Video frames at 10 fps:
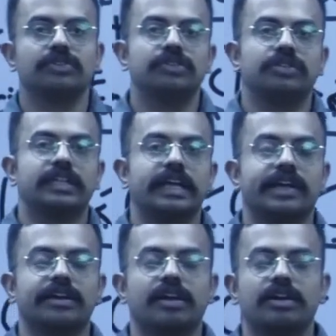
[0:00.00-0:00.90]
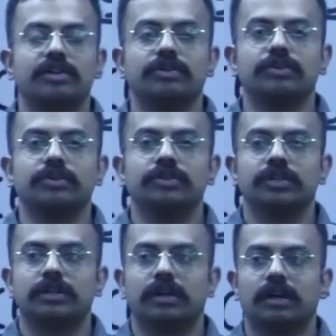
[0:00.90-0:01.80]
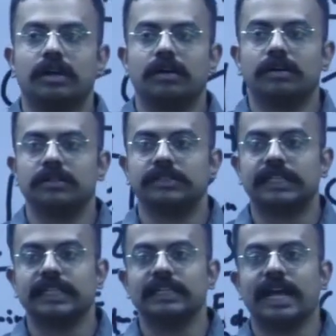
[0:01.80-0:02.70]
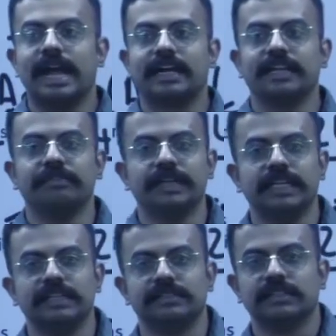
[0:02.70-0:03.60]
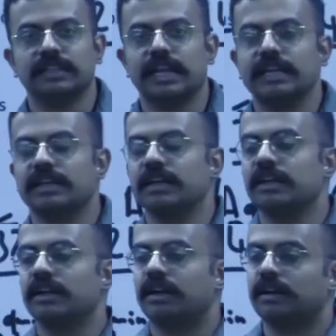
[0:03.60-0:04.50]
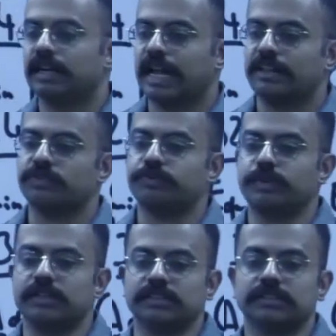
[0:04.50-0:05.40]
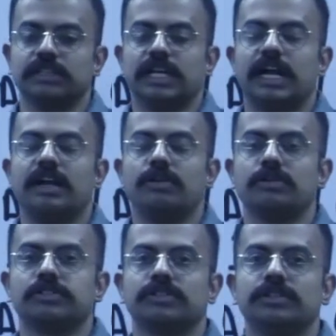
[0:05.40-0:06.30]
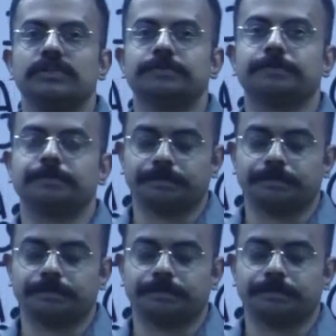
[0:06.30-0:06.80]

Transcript: So they cannot do certain activities like transfers, and also